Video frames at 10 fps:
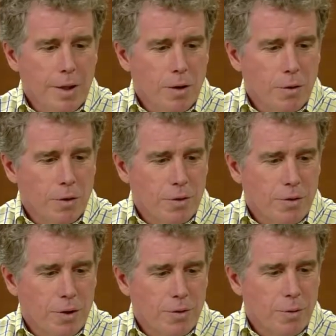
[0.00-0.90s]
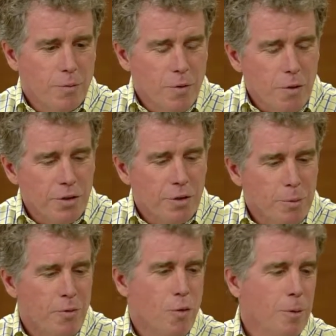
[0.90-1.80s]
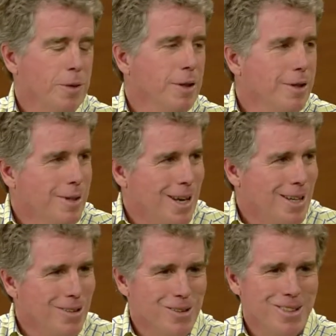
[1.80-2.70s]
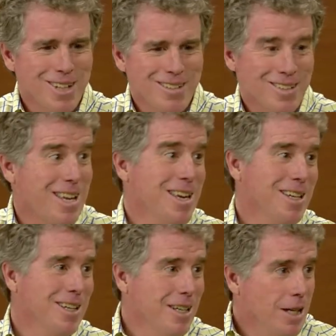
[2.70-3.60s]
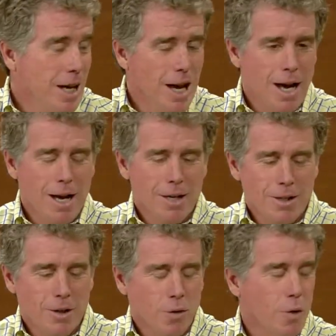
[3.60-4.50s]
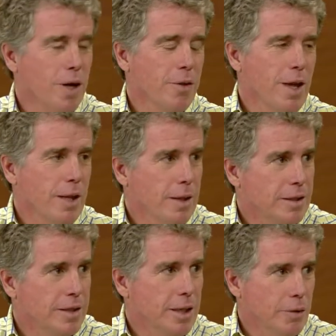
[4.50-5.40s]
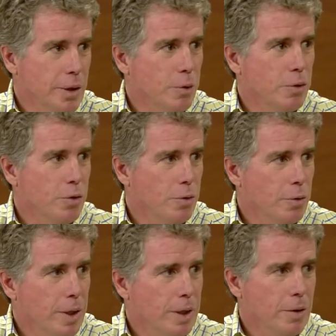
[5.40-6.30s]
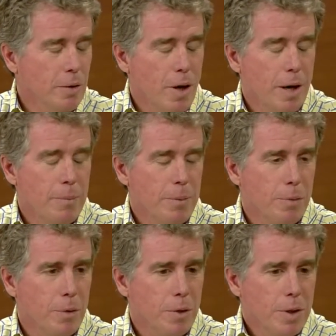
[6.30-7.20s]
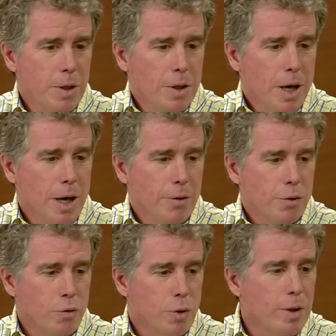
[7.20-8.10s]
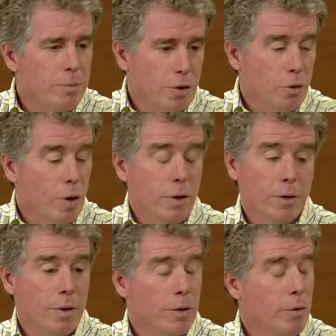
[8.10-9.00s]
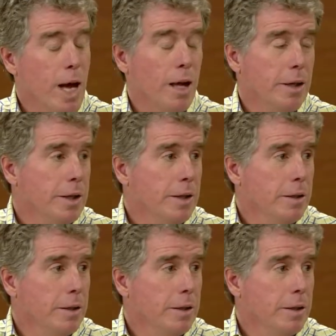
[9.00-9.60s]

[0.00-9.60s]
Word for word: you know the, the, the very simple formula that I learned as a kid. Uh, you know, greater than, less than, or equal to. And a lot of people, uh, their dreams are greater than their reality.